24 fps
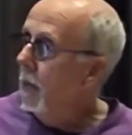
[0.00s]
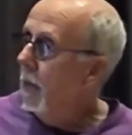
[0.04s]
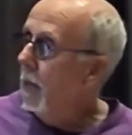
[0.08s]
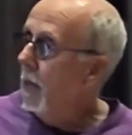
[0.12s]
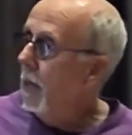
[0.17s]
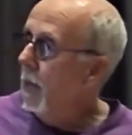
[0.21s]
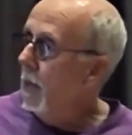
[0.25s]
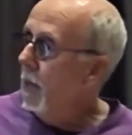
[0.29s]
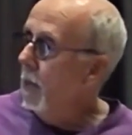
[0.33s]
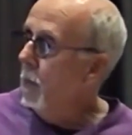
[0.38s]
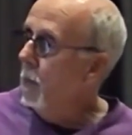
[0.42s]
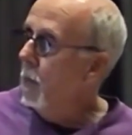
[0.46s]

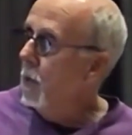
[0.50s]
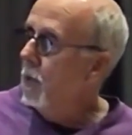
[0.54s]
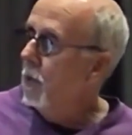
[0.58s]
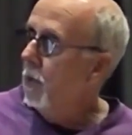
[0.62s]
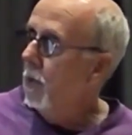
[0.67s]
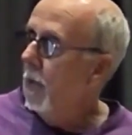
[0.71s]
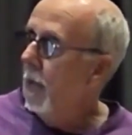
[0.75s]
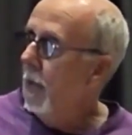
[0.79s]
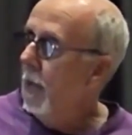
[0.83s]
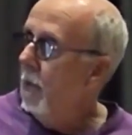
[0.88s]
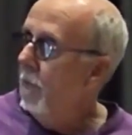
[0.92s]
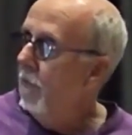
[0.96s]
he
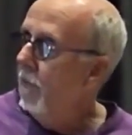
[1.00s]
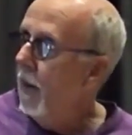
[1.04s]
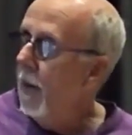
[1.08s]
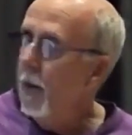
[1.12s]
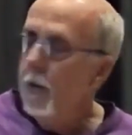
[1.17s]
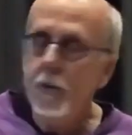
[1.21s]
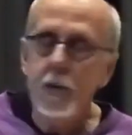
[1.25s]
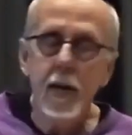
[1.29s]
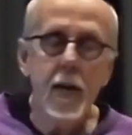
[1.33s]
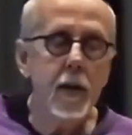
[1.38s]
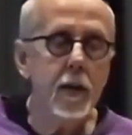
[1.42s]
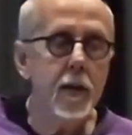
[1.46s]

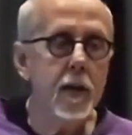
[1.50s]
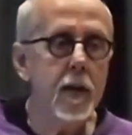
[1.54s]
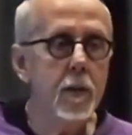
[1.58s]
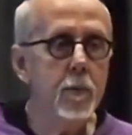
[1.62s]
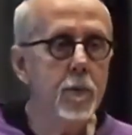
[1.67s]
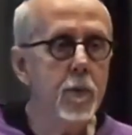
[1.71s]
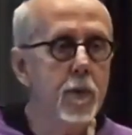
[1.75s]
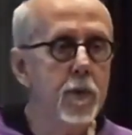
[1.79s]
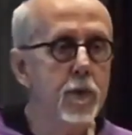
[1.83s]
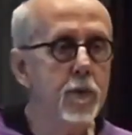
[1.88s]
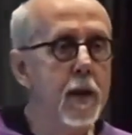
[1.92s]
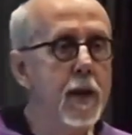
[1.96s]
found out,
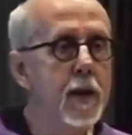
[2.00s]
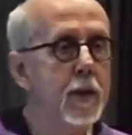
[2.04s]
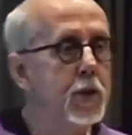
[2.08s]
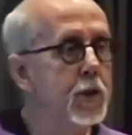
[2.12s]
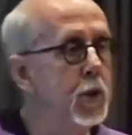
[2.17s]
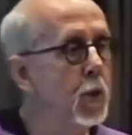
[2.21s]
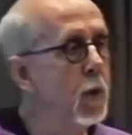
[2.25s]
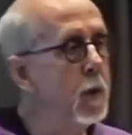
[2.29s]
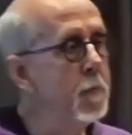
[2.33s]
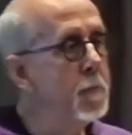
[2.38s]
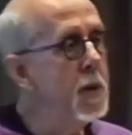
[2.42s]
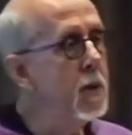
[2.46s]
he drank
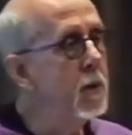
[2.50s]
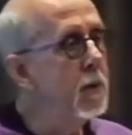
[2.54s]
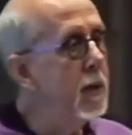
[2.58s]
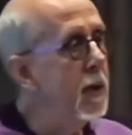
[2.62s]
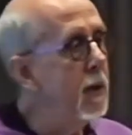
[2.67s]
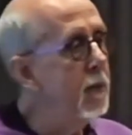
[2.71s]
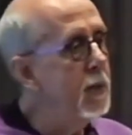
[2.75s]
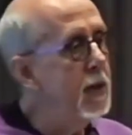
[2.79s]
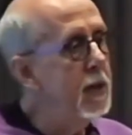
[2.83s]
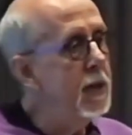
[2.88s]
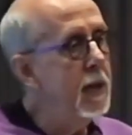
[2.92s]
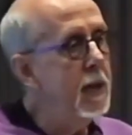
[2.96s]
soy milk
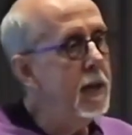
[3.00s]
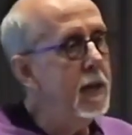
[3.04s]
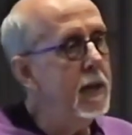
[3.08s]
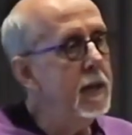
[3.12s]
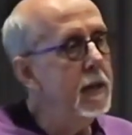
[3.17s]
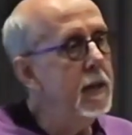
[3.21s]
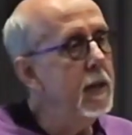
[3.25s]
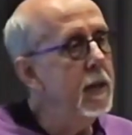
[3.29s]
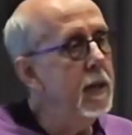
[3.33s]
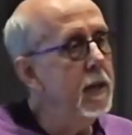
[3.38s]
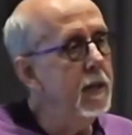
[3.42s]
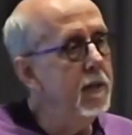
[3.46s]
every day.
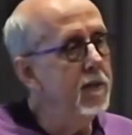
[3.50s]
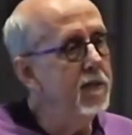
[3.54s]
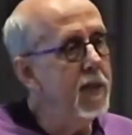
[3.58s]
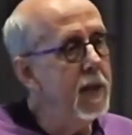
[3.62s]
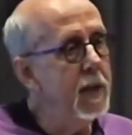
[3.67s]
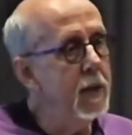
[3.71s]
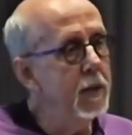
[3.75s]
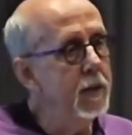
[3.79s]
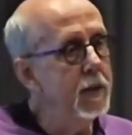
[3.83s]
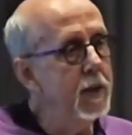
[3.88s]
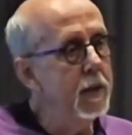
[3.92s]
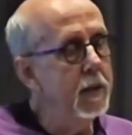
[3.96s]
He
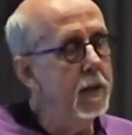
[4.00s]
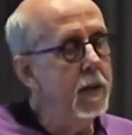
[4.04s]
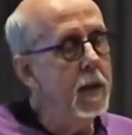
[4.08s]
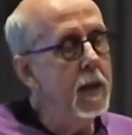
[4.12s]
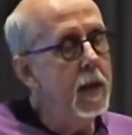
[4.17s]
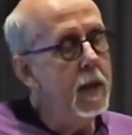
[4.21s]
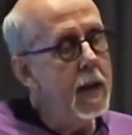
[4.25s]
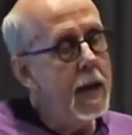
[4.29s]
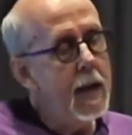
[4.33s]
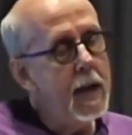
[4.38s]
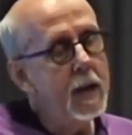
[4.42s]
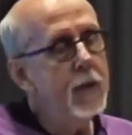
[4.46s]
found that
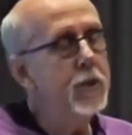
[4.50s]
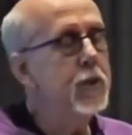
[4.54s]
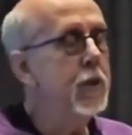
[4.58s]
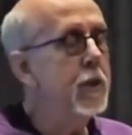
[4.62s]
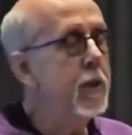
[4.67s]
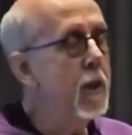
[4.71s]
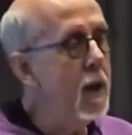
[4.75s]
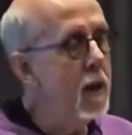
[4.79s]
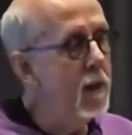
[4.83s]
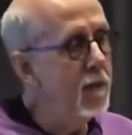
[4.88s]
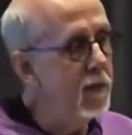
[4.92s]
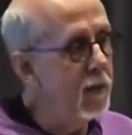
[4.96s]

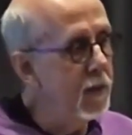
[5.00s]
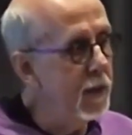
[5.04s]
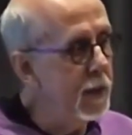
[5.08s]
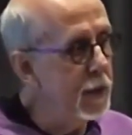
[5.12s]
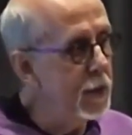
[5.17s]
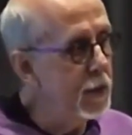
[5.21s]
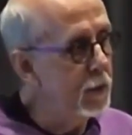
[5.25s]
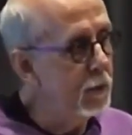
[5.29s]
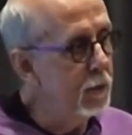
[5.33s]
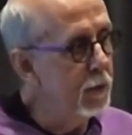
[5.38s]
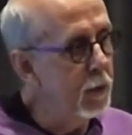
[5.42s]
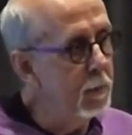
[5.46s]

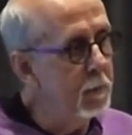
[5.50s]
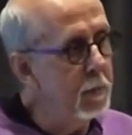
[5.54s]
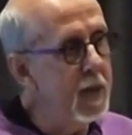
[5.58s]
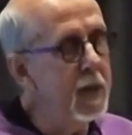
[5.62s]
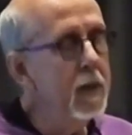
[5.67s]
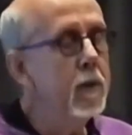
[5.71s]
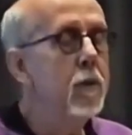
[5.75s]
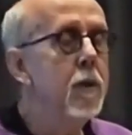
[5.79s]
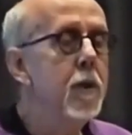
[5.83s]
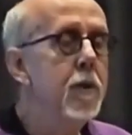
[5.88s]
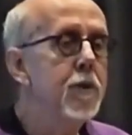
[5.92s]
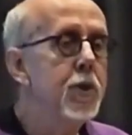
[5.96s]
acidophilus grew
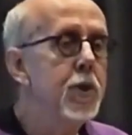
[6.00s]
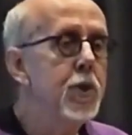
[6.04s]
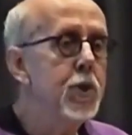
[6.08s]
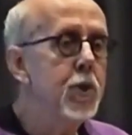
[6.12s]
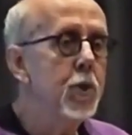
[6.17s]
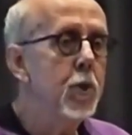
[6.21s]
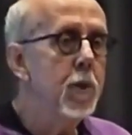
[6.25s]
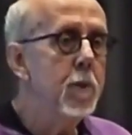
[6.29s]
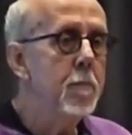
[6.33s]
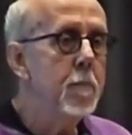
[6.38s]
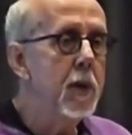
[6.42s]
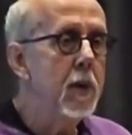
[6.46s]
better on the
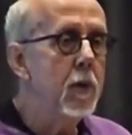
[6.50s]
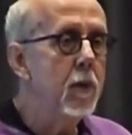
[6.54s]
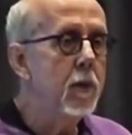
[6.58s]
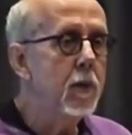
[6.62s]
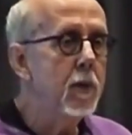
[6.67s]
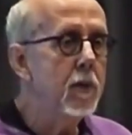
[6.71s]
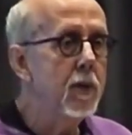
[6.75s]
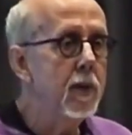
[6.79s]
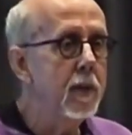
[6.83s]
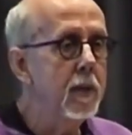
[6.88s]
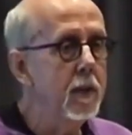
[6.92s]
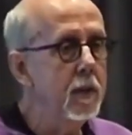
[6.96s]
soy milk
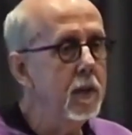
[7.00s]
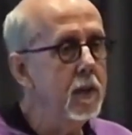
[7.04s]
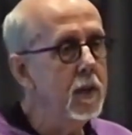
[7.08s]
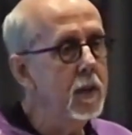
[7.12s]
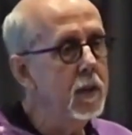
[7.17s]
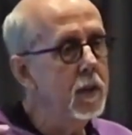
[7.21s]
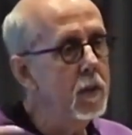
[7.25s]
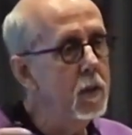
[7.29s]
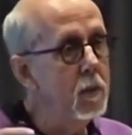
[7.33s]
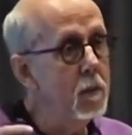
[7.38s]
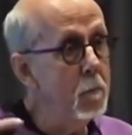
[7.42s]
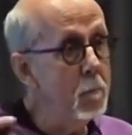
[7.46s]
than it
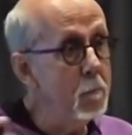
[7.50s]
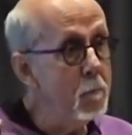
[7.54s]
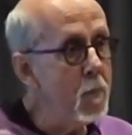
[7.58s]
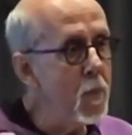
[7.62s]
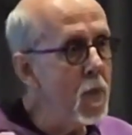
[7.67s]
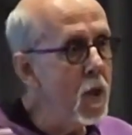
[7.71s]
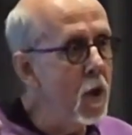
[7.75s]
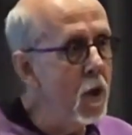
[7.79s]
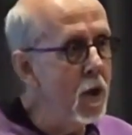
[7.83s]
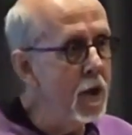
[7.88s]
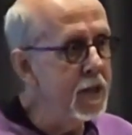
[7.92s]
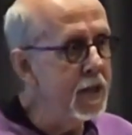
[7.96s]
did
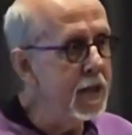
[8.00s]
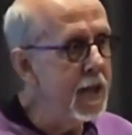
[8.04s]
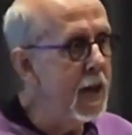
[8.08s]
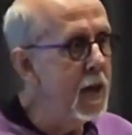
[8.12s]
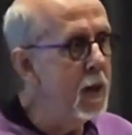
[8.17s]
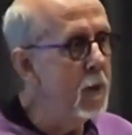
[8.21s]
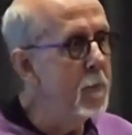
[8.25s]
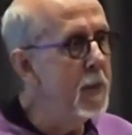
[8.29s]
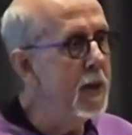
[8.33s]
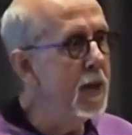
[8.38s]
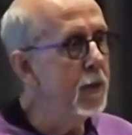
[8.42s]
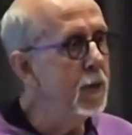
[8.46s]
on cow
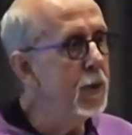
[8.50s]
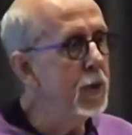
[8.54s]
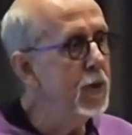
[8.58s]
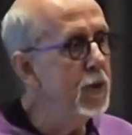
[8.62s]
milk.